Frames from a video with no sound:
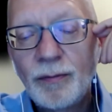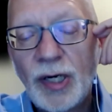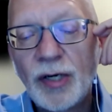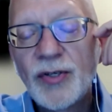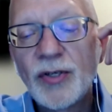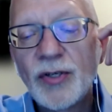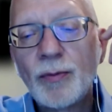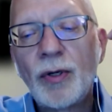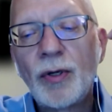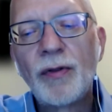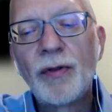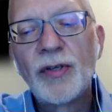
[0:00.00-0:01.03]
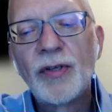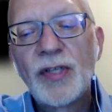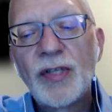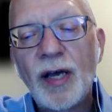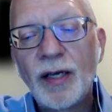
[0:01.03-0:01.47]
paroxysmal
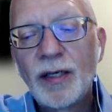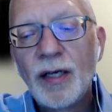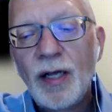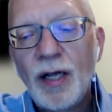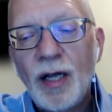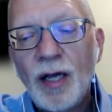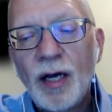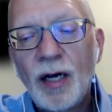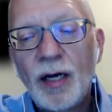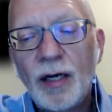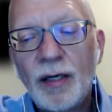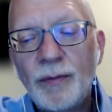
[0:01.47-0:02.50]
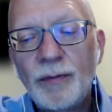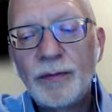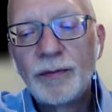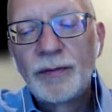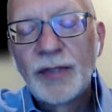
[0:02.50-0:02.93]
orthostatic
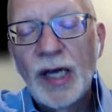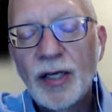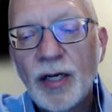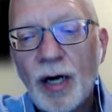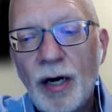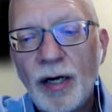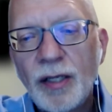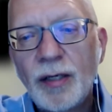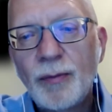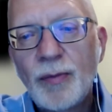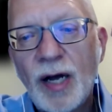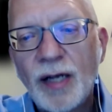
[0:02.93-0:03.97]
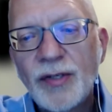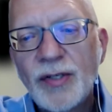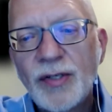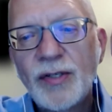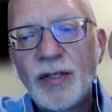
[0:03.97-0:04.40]
tachycardia,
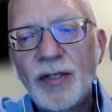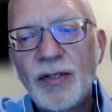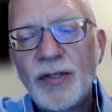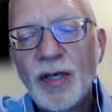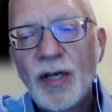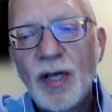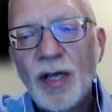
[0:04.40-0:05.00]
POTS disease